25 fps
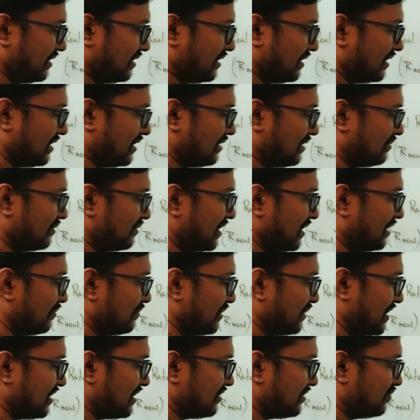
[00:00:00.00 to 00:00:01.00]
1
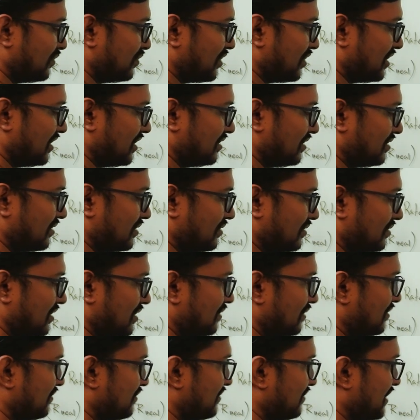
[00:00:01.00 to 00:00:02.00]
plus
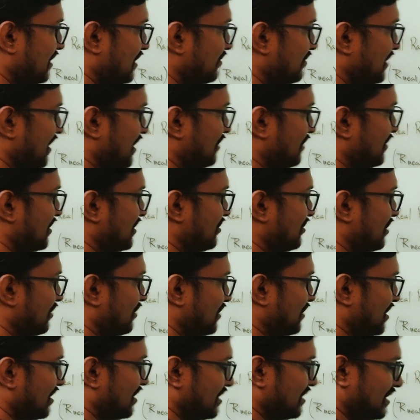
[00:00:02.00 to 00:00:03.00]
0.055, I mean
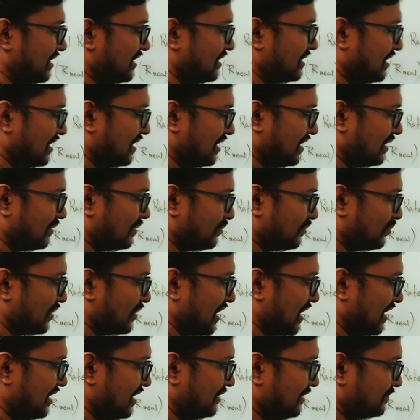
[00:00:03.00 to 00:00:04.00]
nominal rate,
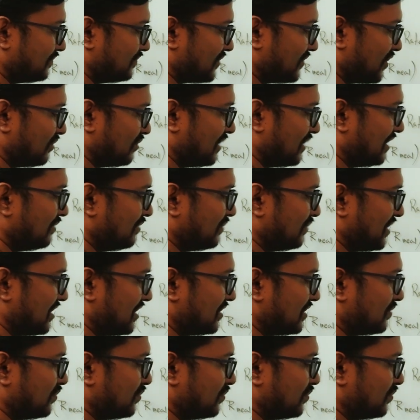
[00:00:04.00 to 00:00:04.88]
by 1 plus